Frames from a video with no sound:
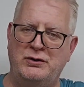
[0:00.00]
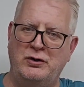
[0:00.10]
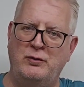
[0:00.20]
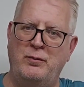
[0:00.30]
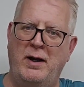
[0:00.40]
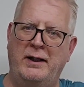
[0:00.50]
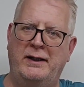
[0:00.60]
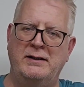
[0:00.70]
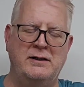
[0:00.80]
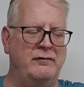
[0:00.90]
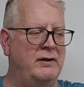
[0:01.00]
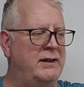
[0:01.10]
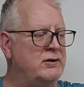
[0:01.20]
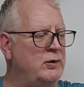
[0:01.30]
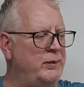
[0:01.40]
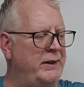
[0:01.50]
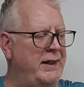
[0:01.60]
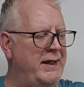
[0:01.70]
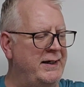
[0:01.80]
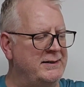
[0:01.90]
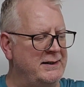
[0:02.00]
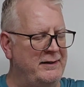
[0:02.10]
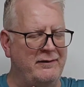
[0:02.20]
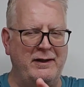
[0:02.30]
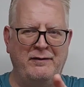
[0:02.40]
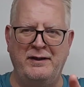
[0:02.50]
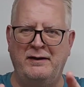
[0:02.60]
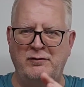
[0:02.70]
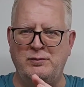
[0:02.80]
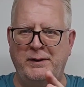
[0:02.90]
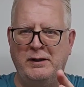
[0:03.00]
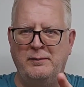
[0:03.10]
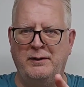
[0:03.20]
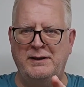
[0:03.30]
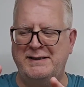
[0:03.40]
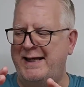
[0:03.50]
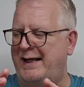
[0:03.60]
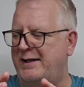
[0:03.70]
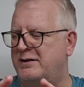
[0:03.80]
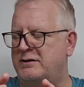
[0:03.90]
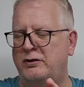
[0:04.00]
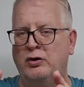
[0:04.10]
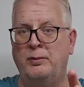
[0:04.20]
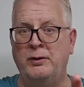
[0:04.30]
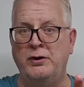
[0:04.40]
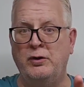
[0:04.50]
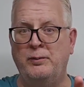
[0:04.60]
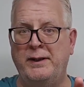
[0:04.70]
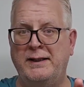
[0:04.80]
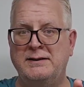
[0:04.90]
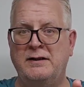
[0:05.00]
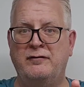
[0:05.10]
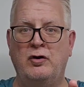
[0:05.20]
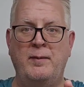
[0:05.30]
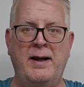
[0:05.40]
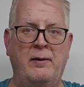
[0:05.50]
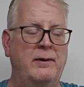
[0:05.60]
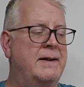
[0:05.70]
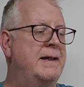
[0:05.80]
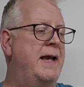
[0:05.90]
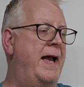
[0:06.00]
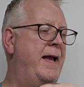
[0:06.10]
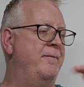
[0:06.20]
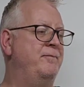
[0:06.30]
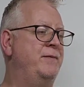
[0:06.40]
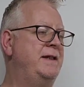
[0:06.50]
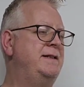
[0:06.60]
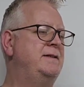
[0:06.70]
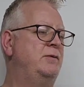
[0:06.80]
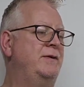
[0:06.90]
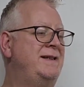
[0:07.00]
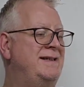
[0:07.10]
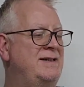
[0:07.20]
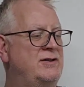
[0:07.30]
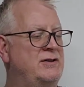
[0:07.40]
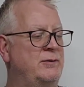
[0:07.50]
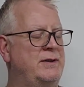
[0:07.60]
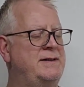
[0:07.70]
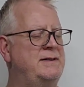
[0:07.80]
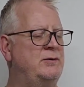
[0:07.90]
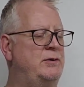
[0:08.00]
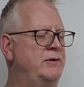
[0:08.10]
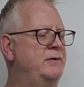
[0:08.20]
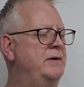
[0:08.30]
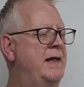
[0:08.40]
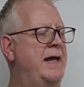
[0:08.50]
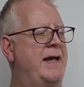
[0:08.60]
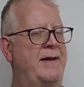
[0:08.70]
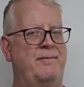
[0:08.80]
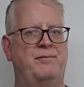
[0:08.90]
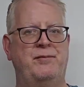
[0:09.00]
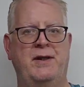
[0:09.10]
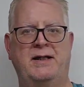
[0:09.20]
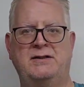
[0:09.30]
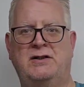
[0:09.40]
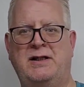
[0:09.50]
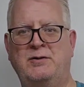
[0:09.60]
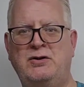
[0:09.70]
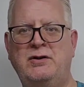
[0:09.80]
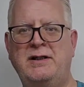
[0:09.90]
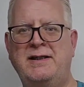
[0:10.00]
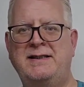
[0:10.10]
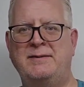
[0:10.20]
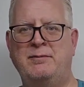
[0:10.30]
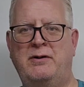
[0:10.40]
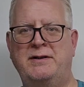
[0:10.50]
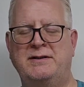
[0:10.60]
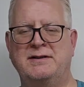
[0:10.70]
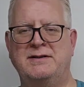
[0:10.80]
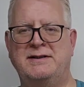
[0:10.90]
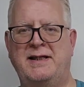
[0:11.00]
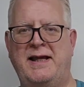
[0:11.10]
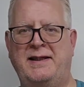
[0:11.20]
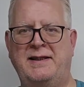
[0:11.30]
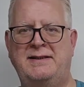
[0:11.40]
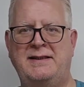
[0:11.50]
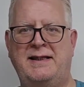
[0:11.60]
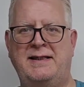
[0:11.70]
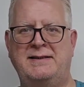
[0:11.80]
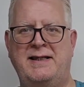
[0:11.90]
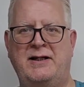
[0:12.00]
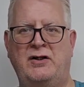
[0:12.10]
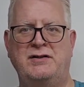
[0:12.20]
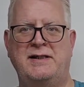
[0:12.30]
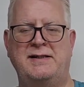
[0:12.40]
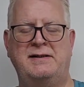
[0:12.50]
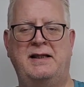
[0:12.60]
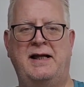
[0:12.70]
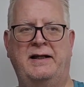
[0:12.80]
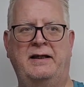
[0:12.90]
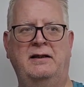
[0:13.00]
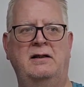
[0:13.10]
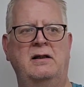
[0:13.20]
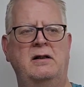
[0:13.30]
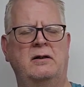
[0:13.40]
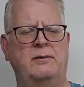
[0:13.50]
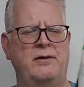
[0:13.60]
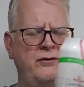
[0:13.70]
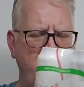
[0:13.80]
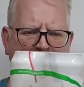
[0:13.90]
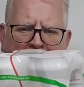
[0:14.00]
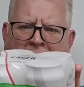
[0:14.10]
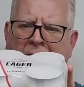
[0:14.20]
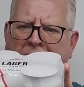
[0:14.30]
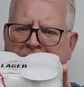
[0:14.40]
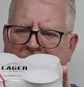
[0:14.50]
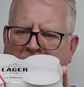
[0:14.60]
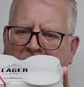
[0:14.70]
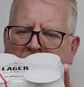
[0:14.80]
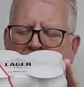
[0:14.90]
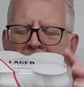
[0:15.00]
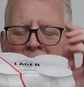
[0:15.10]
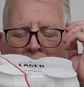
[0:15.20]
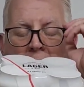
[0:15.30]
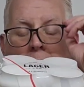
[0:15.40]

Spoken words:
of the supermarkets over the last couple of years, and I think I'm just picking up on the tail end as well, a couple of new beers that have come out. This is the one, this is interesting, this is the one I was looking at this in Morrisons today. This is their Continental Lager, coming at 3.8 I think, isn't it?